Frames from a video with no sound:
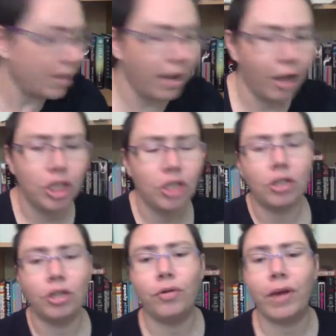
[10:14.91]
Now,
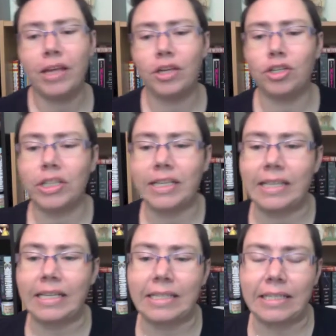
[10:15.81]
Loot Crate usually
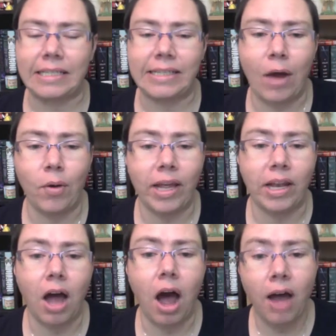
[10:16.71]
sends this out
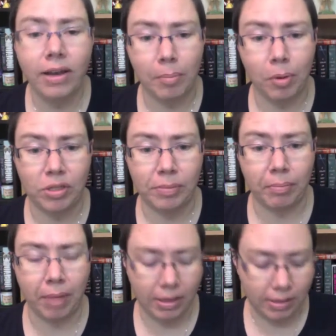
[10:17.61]
in odd numbers
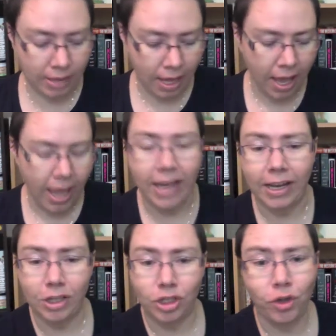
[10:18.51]
months,
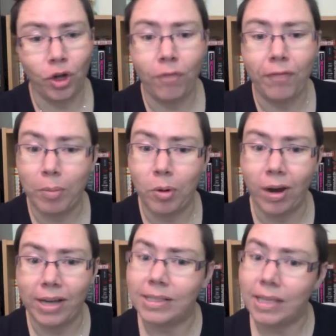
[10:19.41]
and as you know,
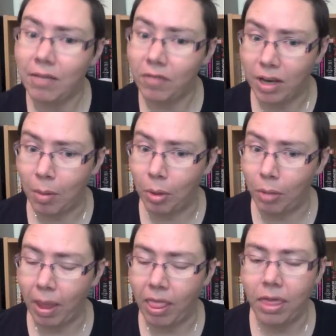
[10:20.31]
February is an even
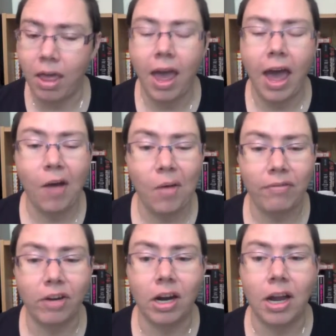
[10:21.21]
numbered month.
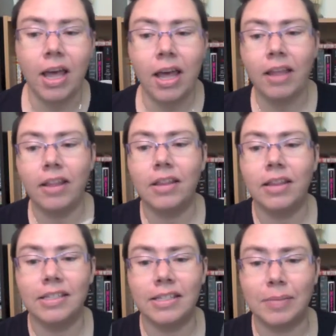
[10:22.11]
However,
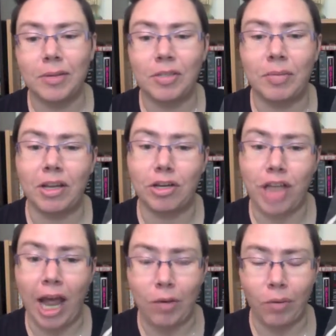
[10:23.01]
this is supposed to be their
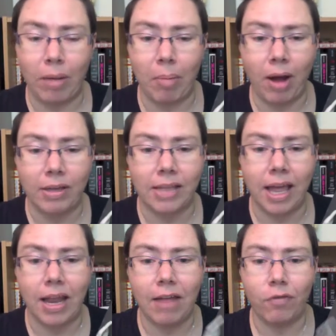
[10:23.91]
January box,
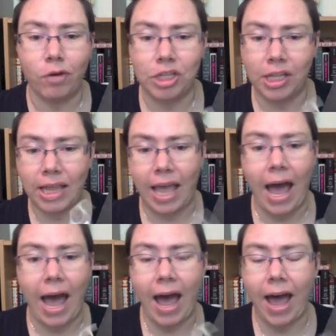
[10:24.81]
and unfortunately, they
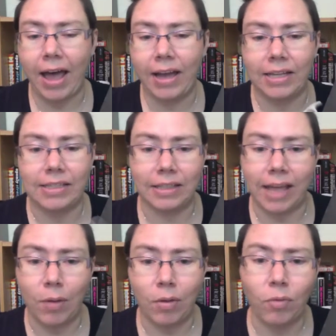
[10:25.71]
had a
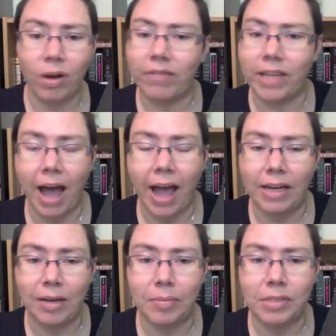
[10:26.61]
delay with one of the
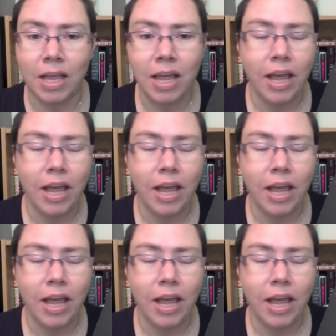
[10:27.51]
items,